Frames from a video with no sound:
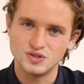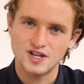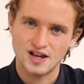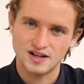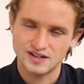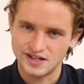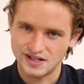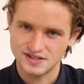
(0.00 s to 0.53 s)

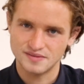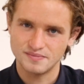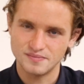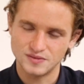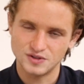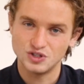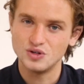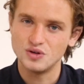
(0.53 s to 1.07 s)
techniques
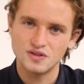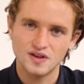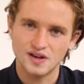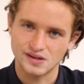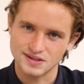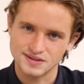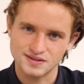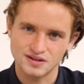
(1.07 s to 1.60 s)
and new
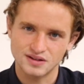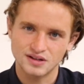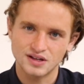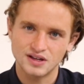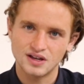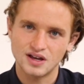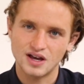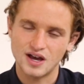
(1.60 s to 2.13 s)
things,
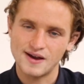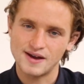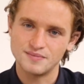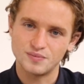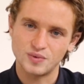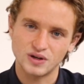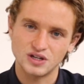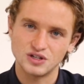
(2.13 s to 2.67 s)

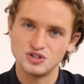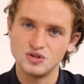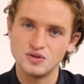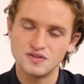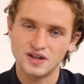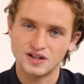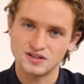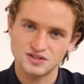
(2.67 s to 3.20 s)
and bringing
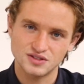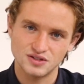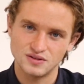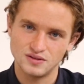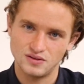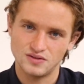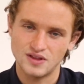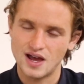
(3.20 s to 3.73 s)
new things to